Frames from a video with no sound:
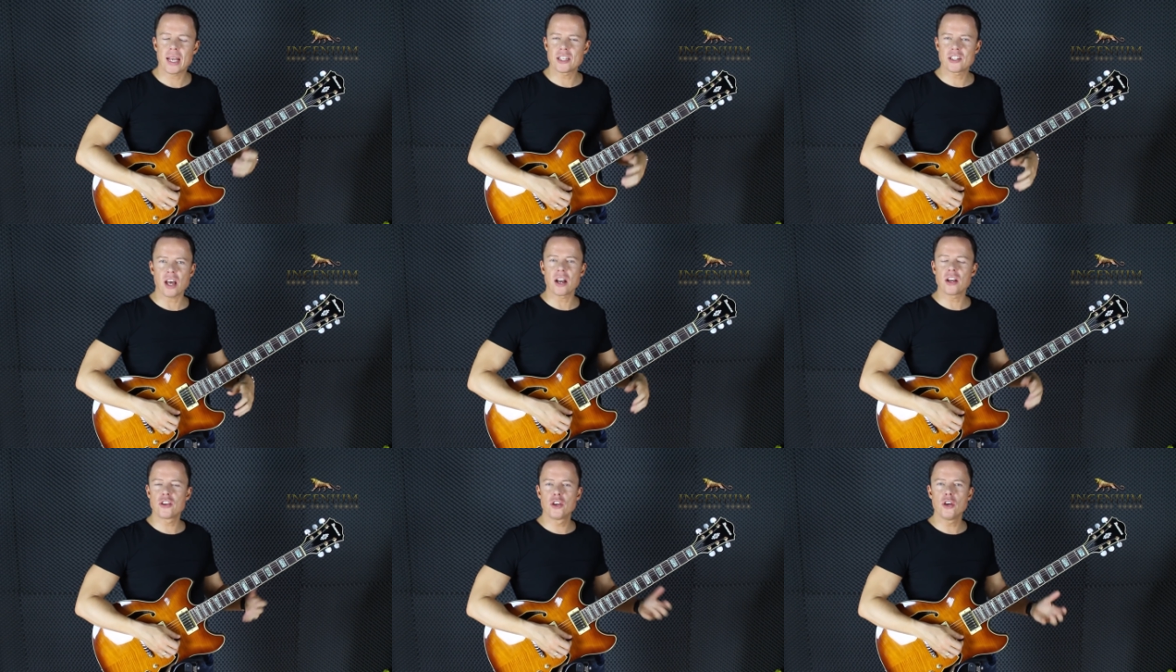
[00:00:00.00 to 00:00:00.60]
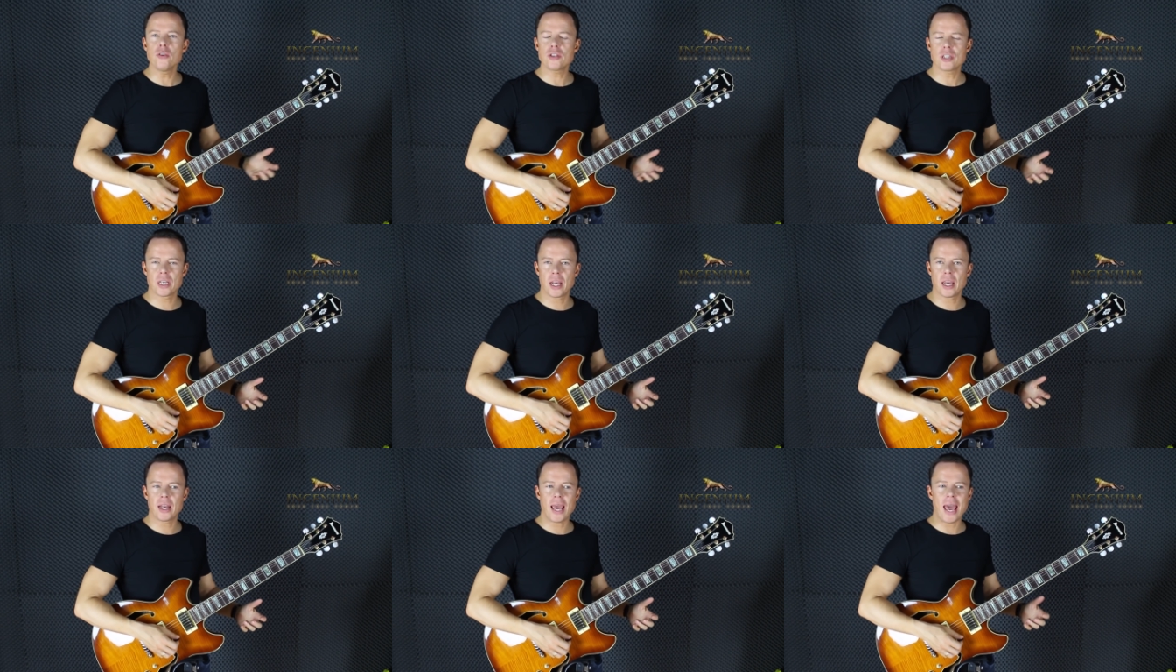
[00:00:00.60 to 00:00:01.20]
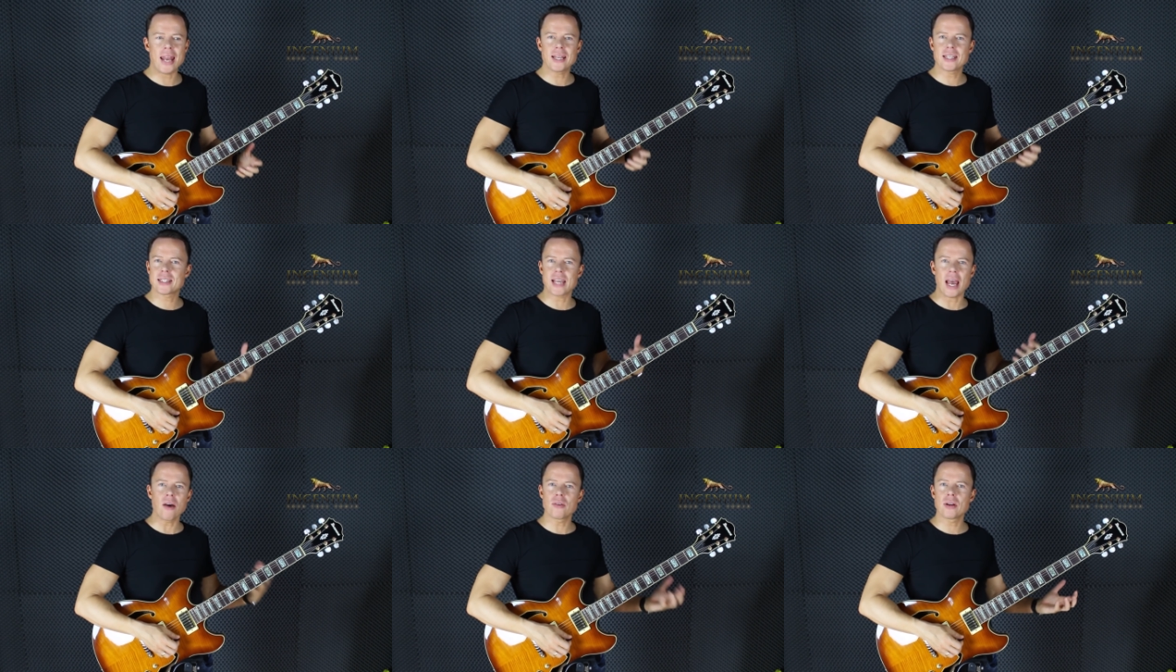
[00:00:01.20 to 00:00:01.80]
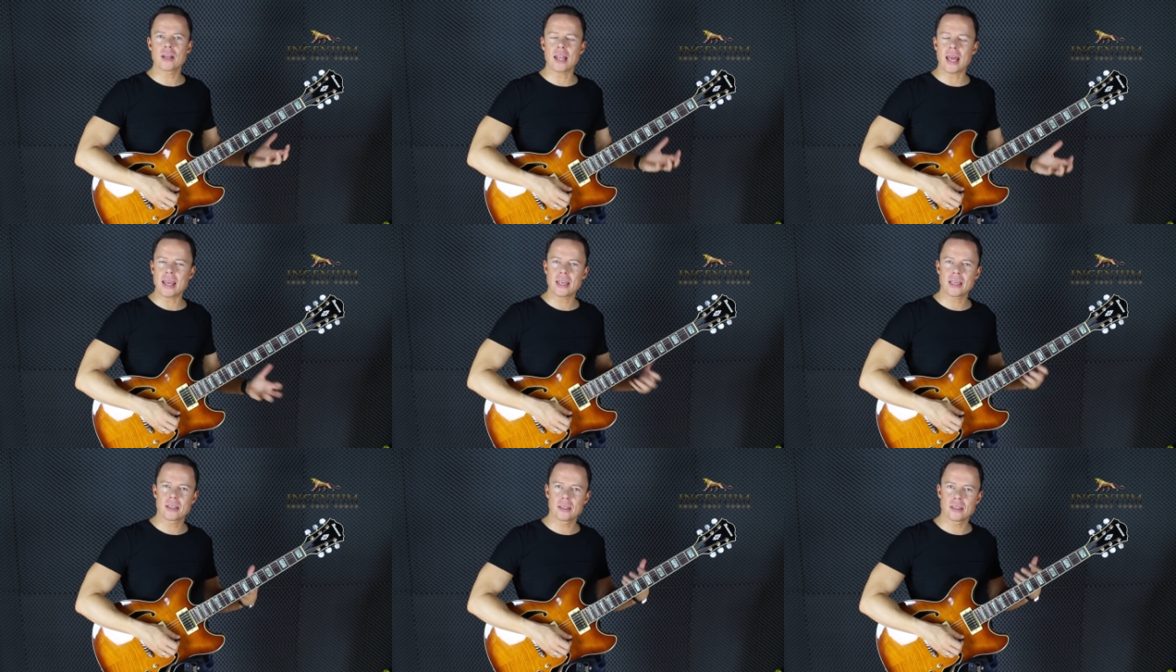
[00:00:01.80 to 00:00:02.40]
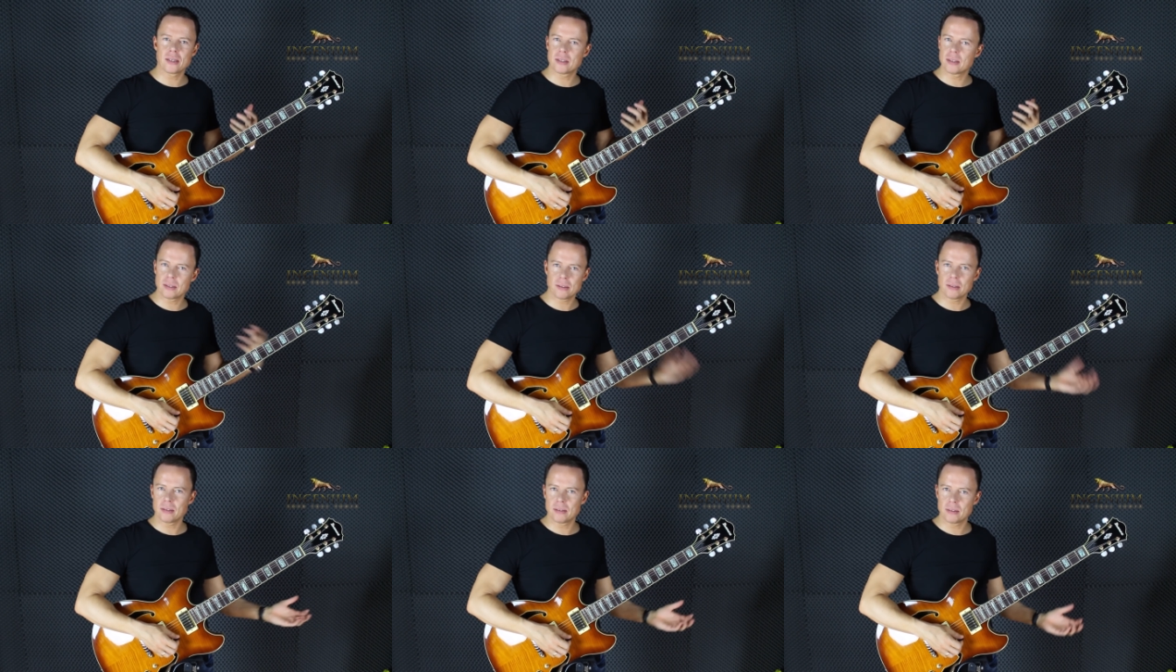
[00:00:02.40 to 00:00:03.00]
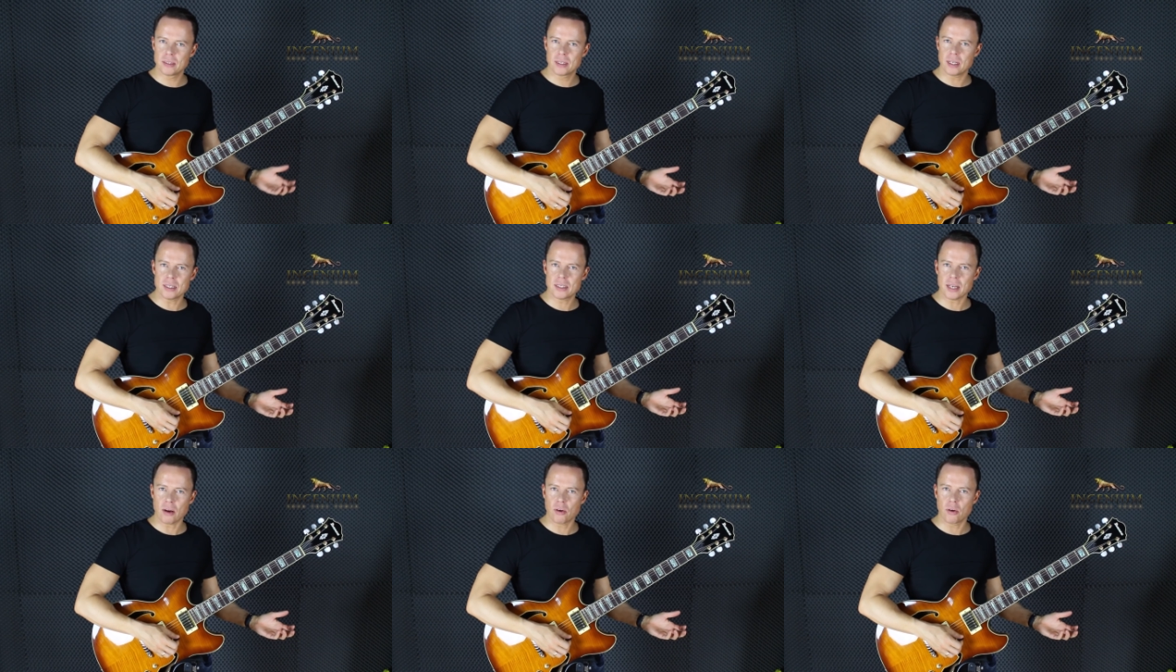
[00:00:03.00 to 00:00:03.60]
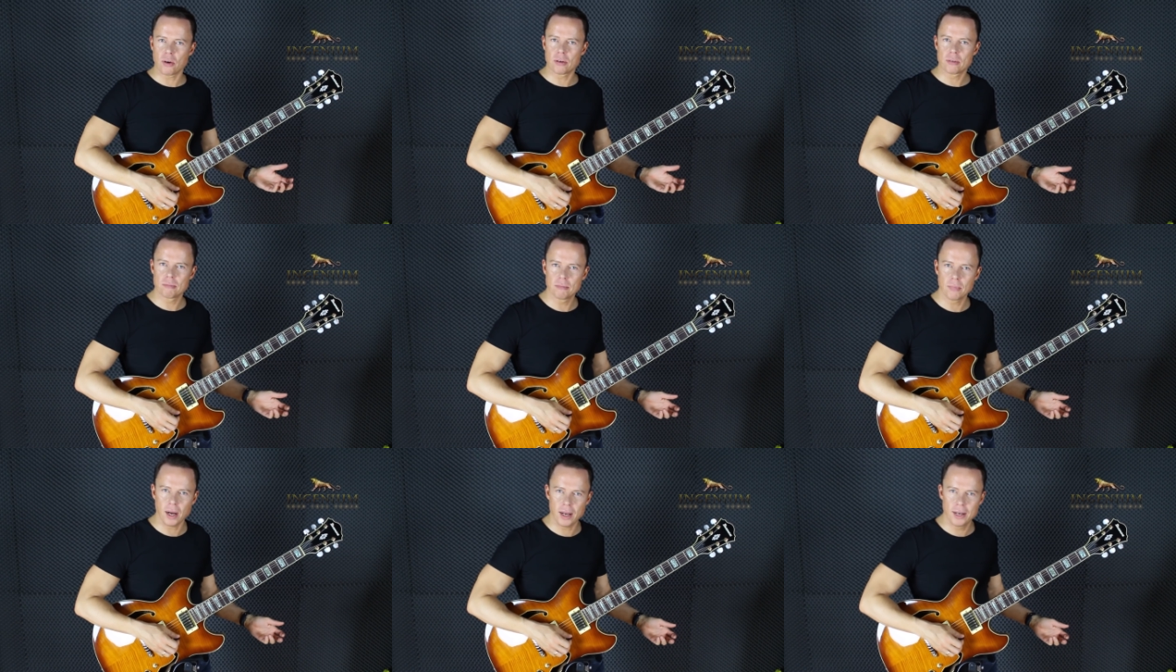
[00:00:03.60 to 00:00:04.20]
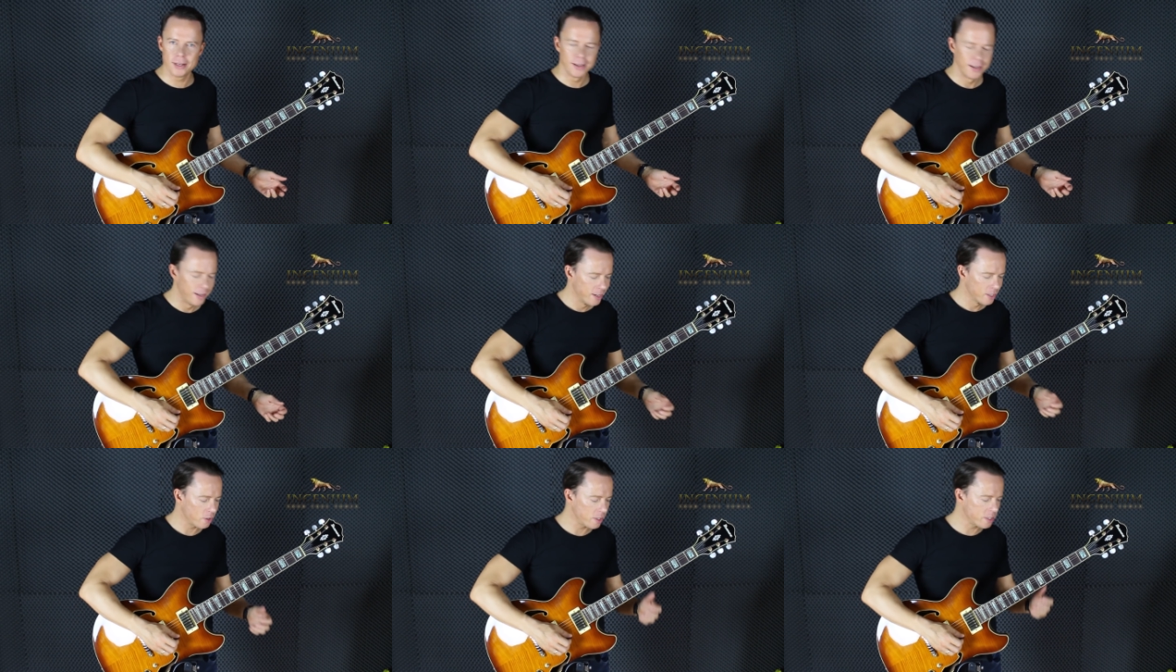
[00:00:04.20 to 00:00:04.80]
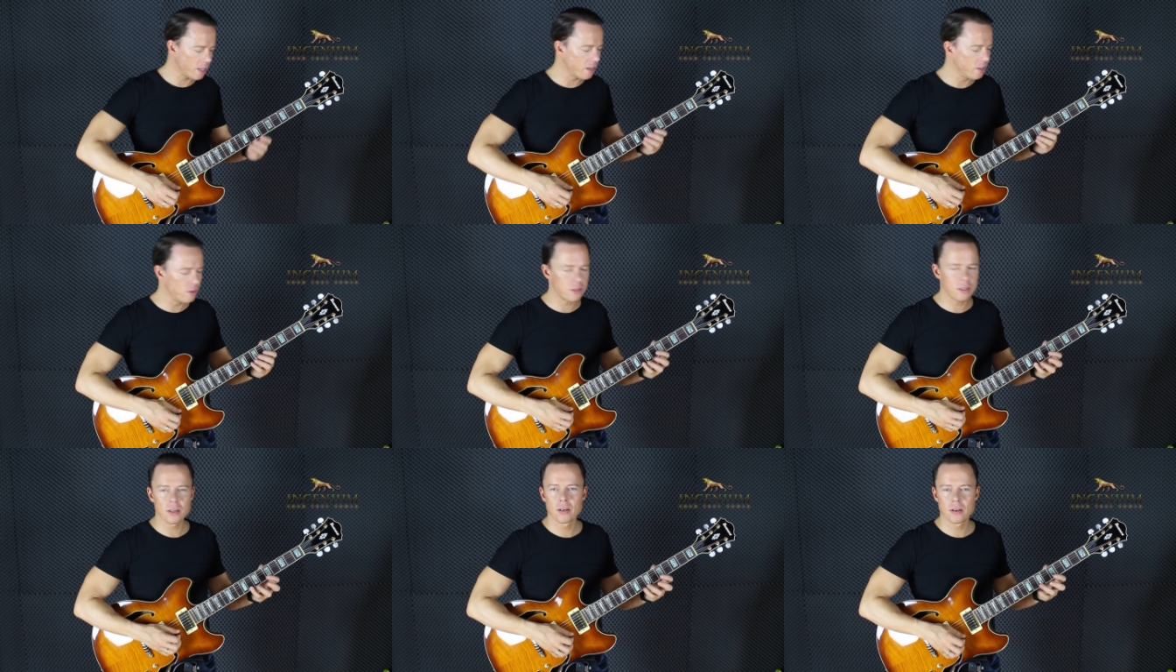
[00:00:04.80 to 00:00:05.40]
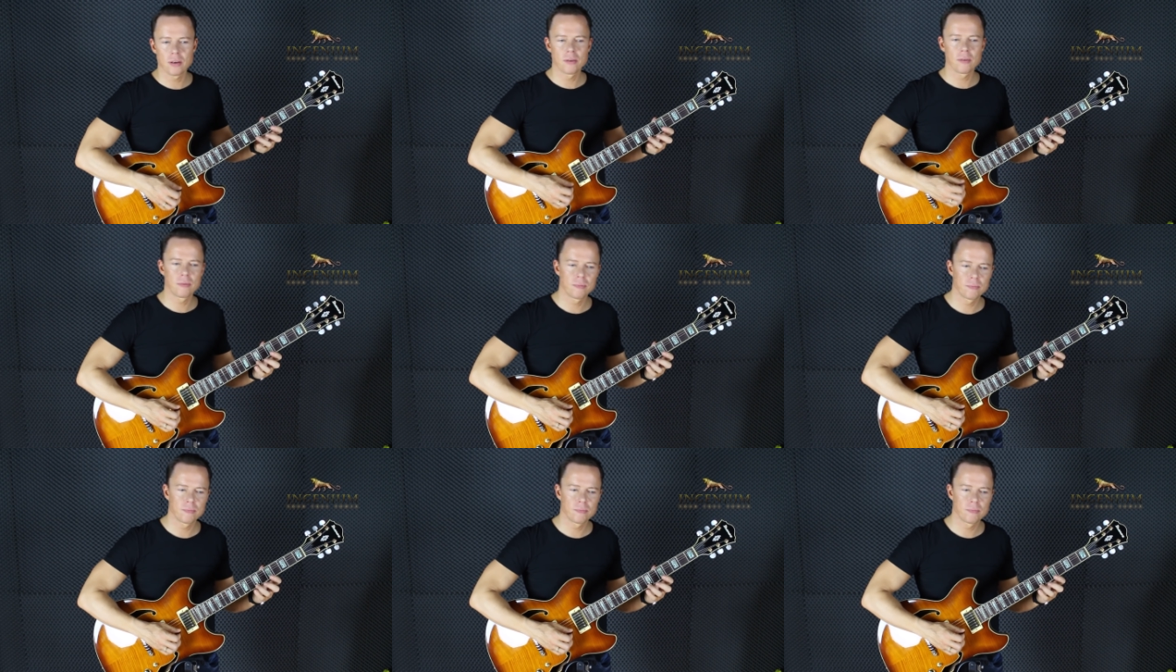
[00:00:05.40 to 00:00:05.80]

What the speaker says: I started using it, and it sounded like, it didn't sound good, right? So I started using it.